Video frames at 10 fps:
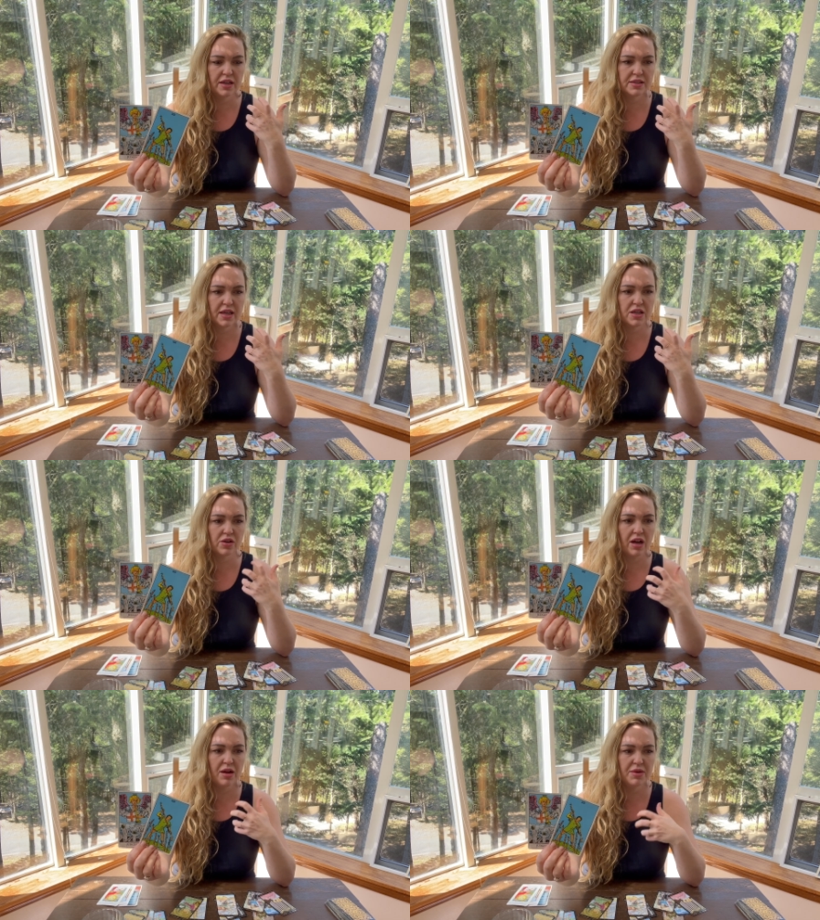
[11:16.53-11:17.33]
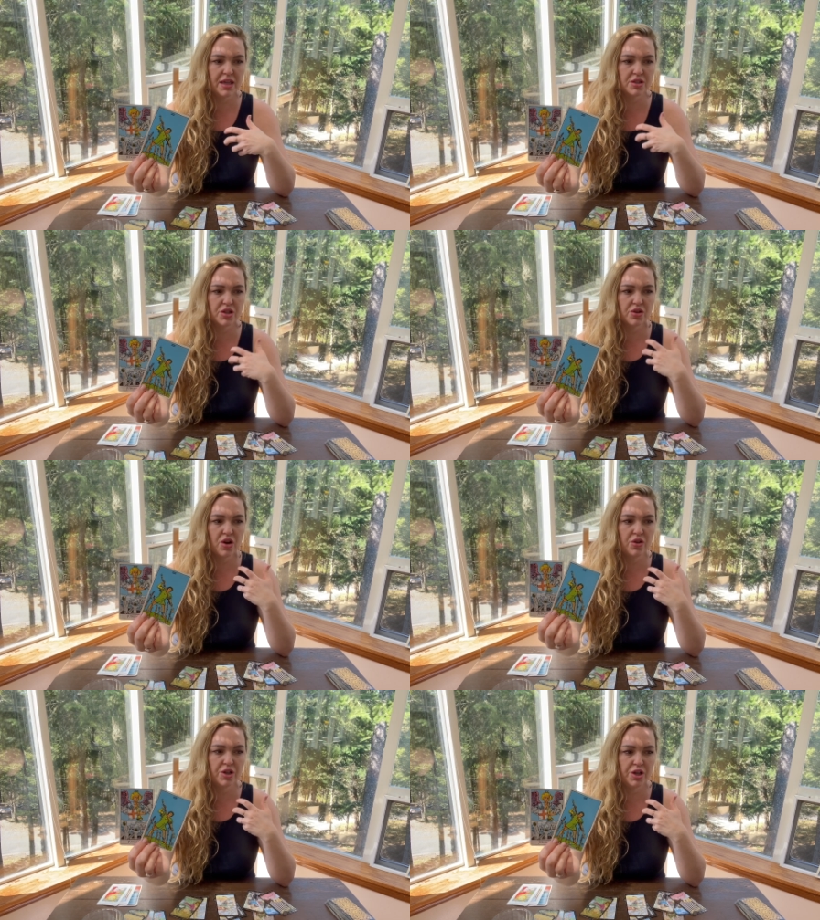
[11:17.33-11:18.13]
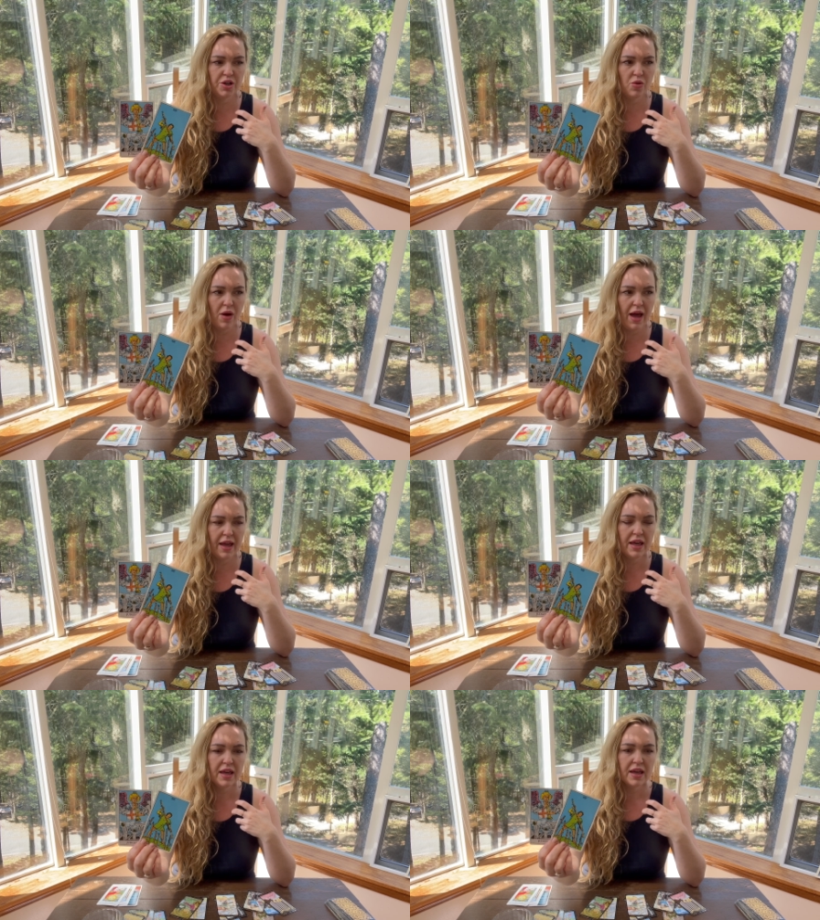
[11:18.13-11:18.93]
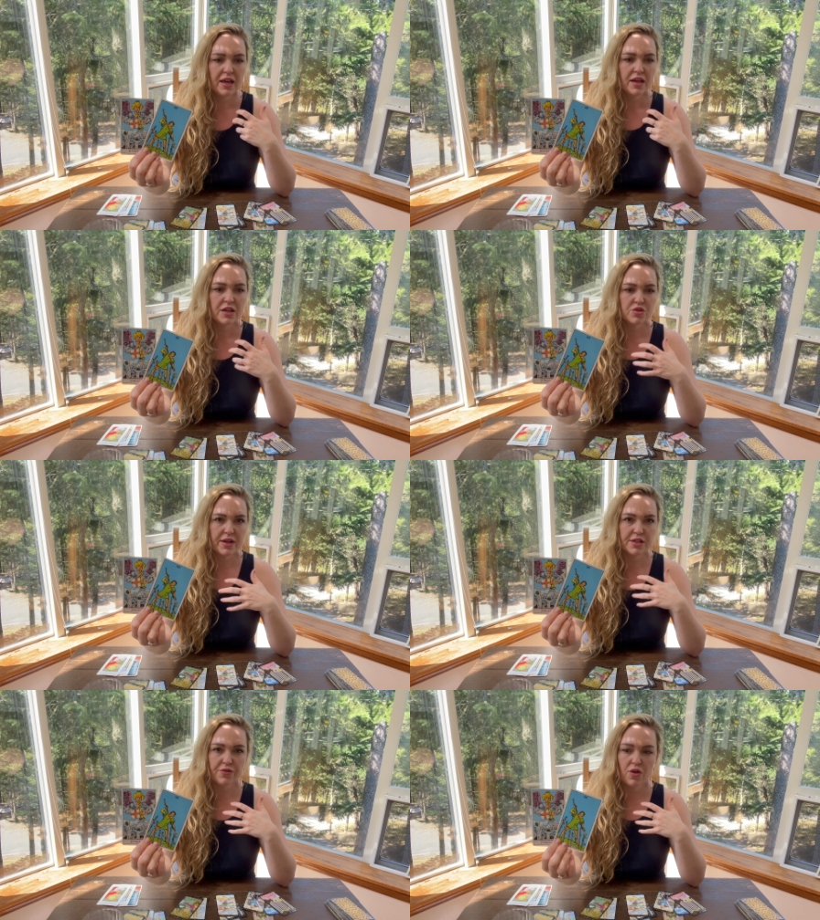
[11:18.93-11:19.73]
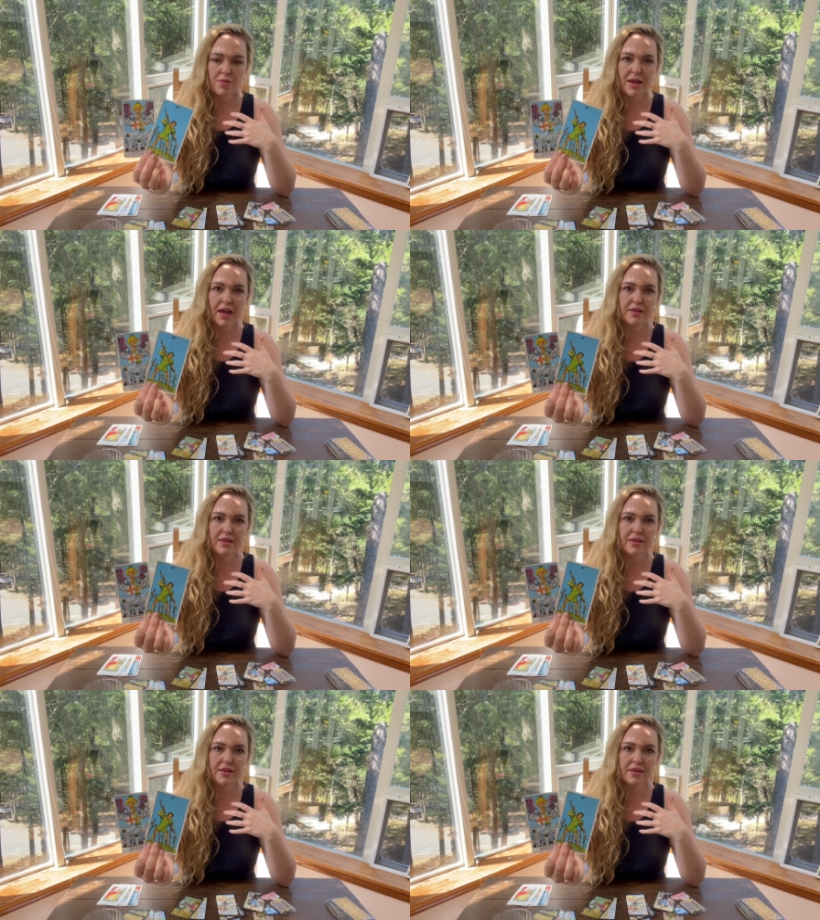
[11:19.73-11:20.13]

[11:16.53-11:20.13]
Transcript: It's like you're coming into your own in a new way, transforming.